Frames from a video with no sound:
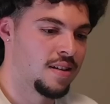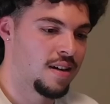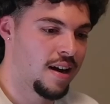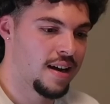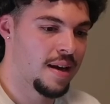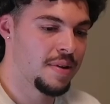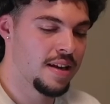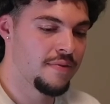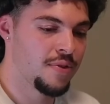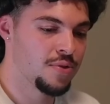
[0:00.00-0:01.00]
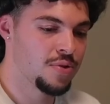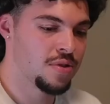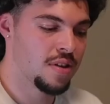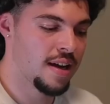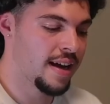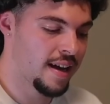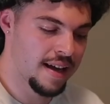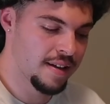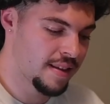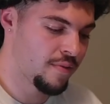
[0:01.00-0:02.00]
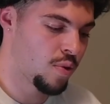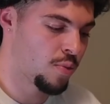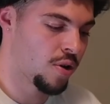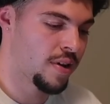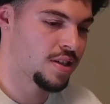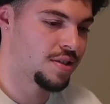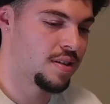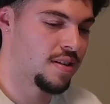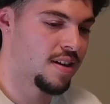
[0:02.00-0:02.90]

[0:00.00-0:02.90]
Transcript: All right. I mean, if there's, I got I have one more question.